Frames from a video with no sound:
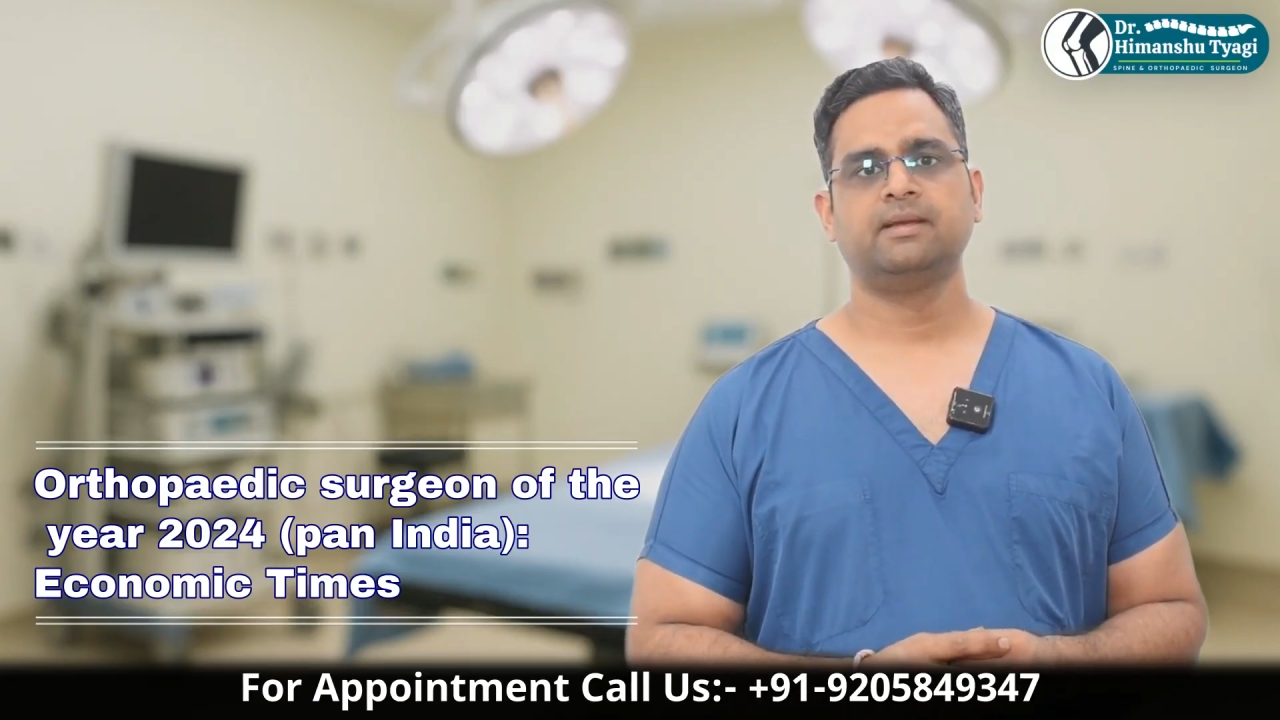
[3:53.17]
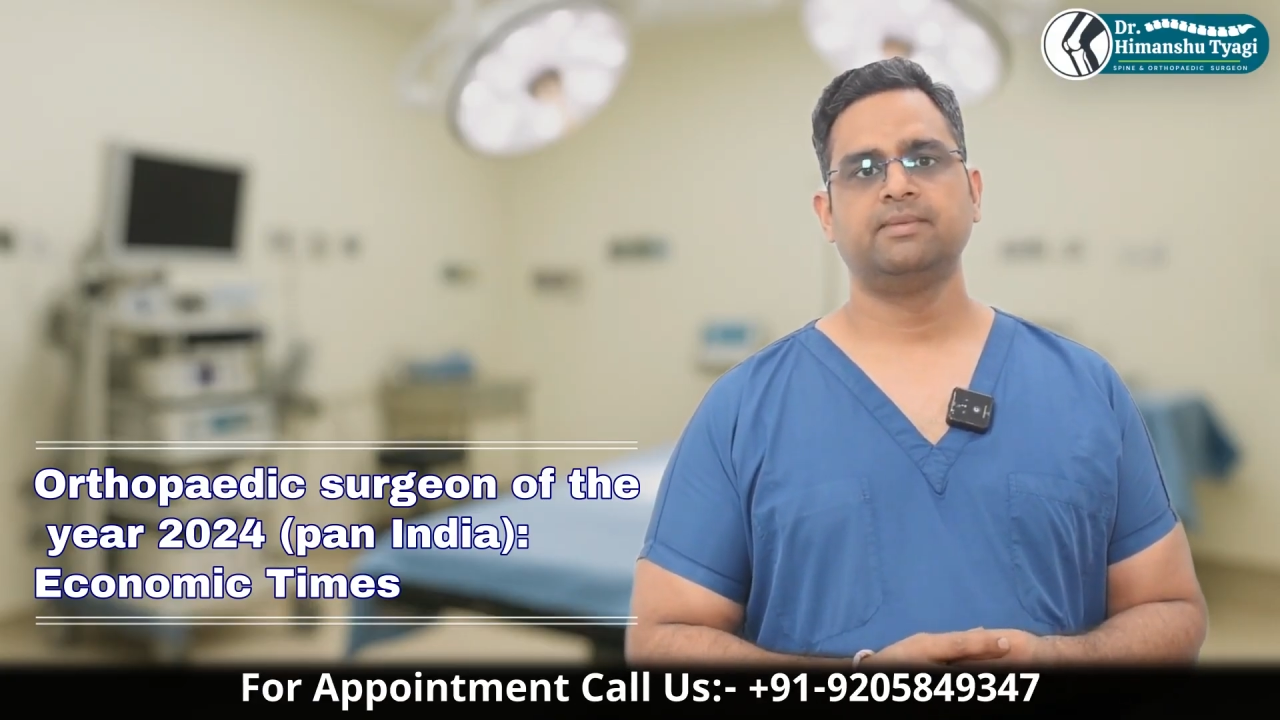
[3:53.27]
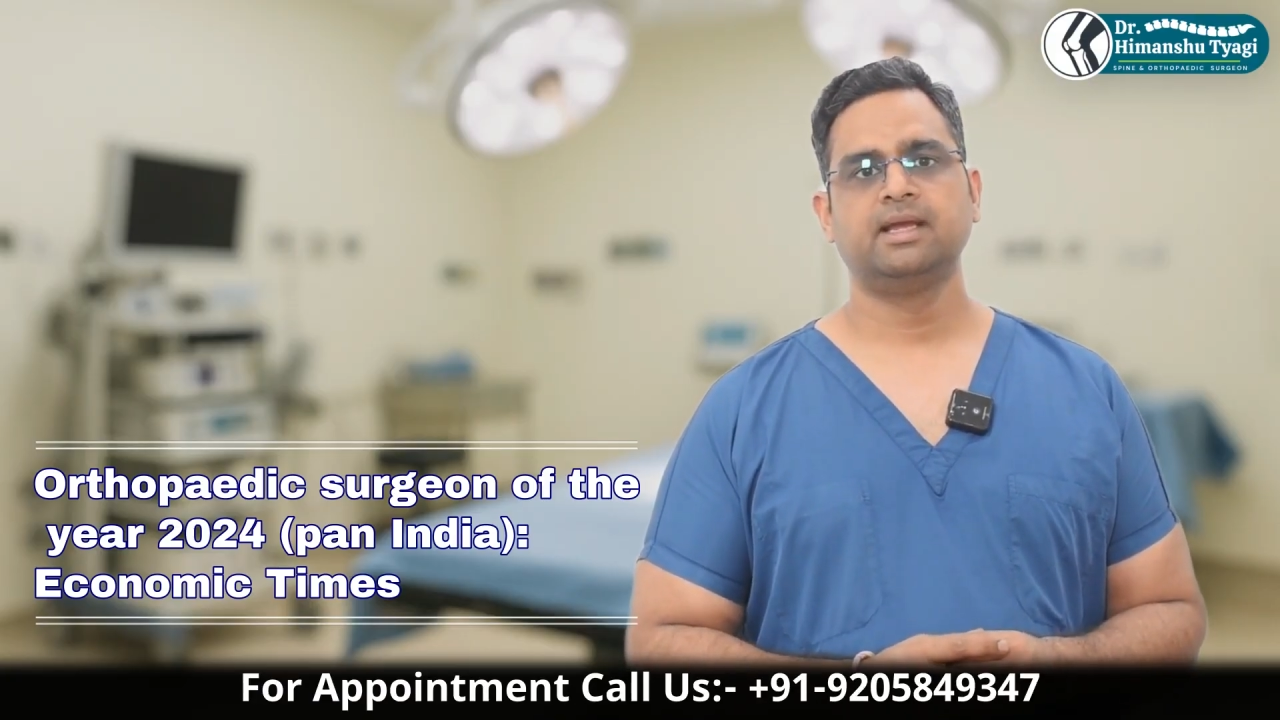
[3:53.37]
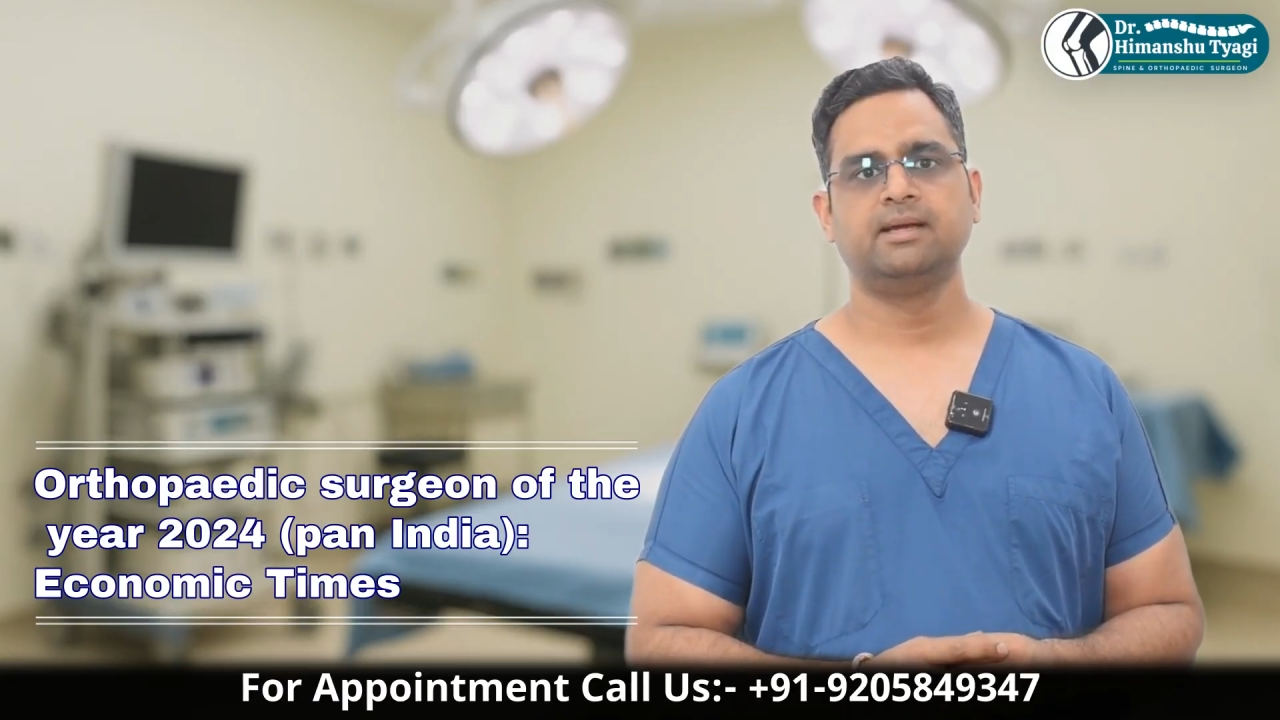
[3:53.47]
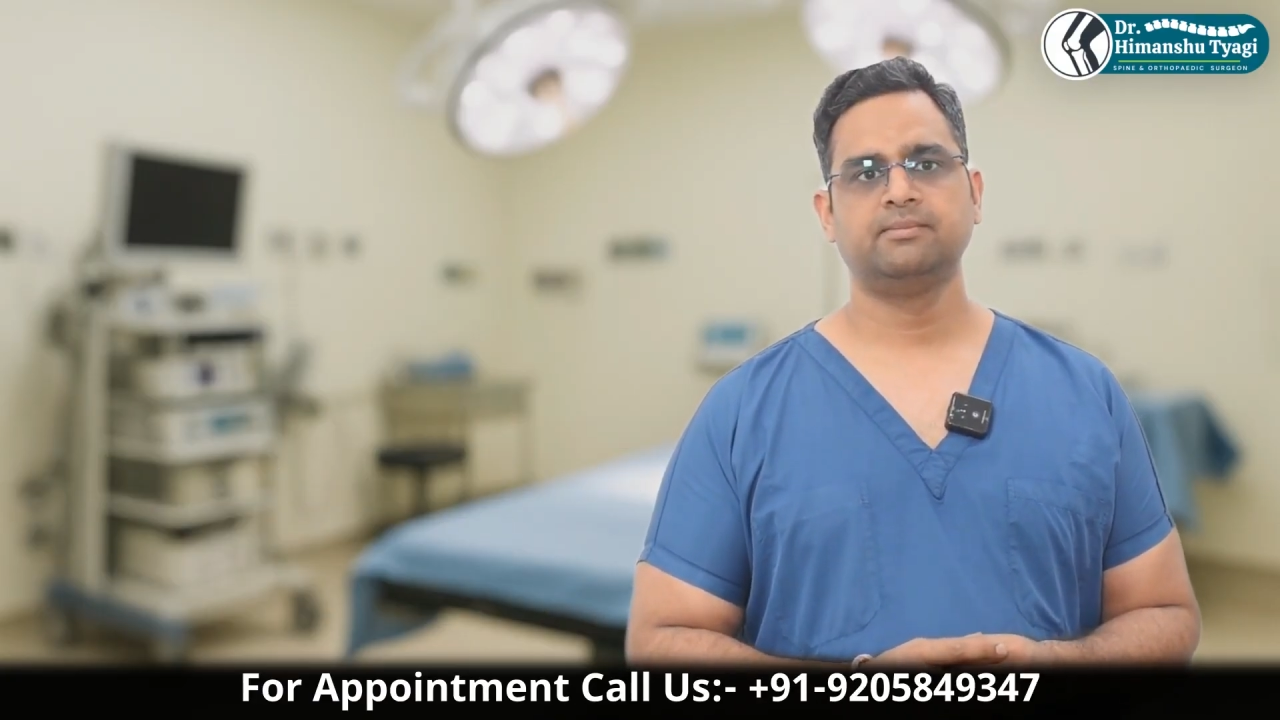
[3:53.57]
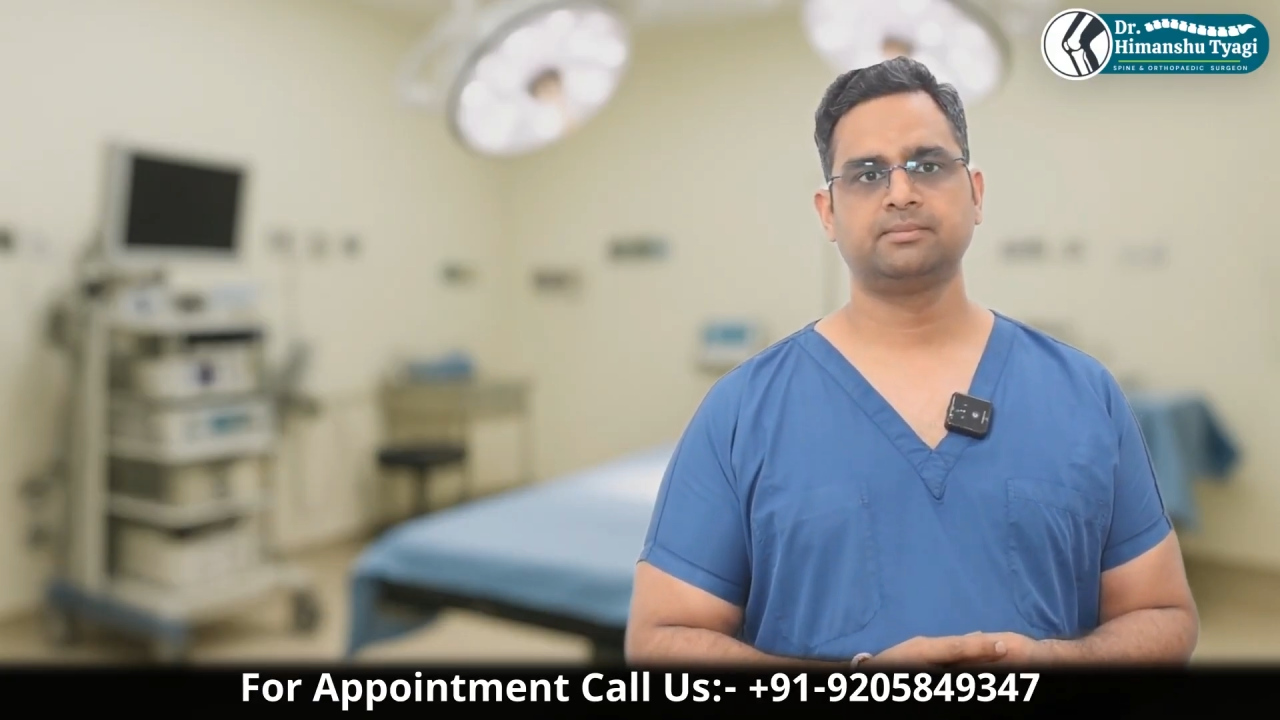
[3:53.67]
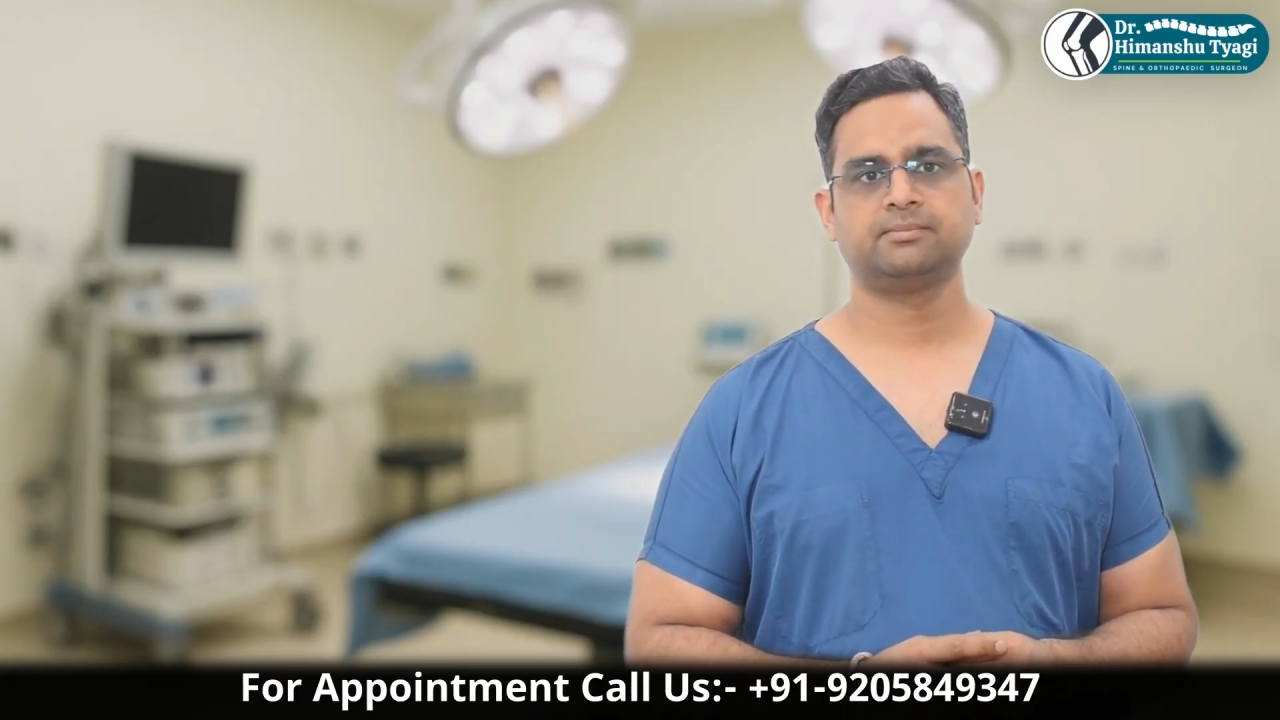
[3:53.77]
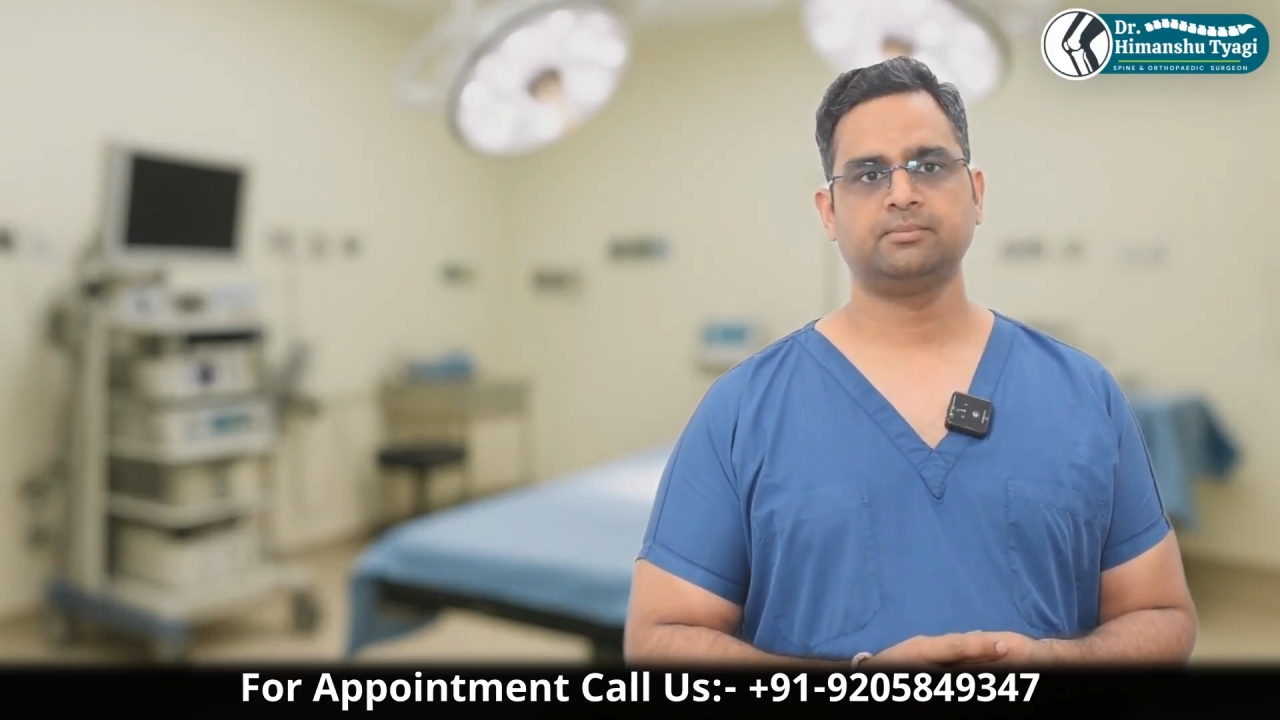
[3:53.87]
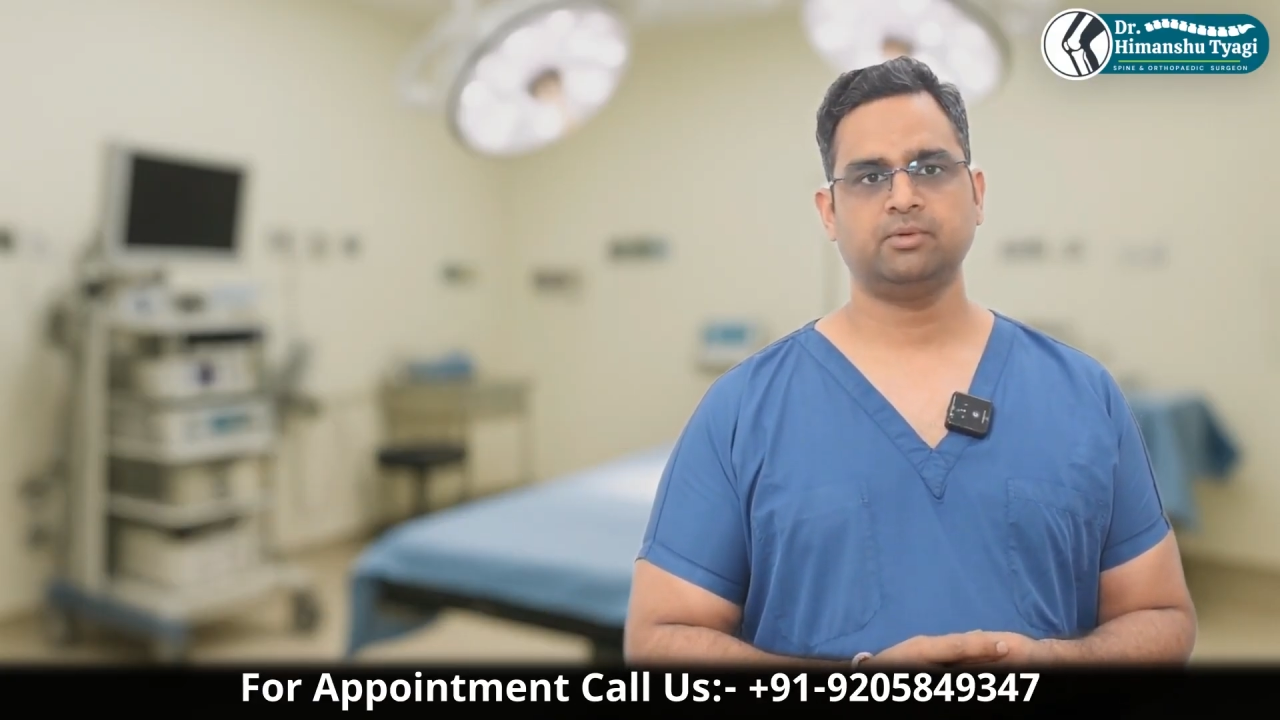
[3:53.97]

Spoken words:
we have